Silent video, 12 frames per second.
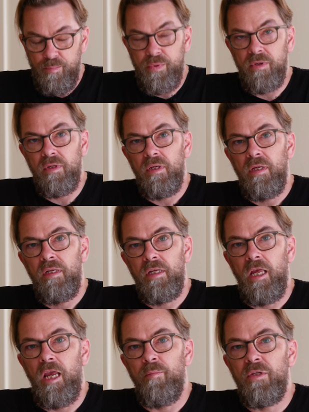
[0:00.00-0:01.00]
but
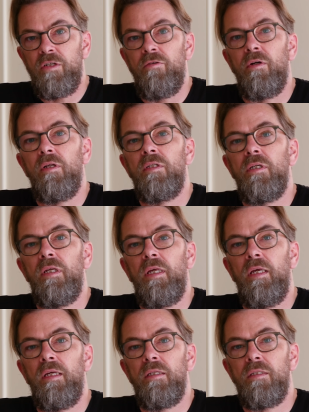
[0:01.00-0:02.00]
the image quality
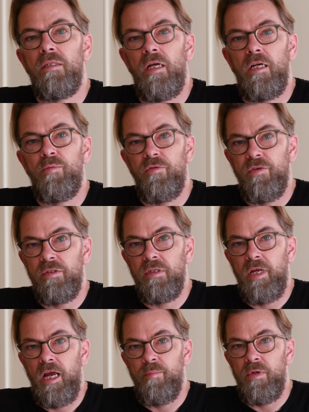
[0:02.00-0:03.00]
is like a
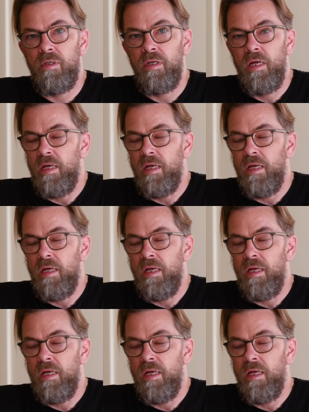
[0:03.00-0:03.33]
professional camera.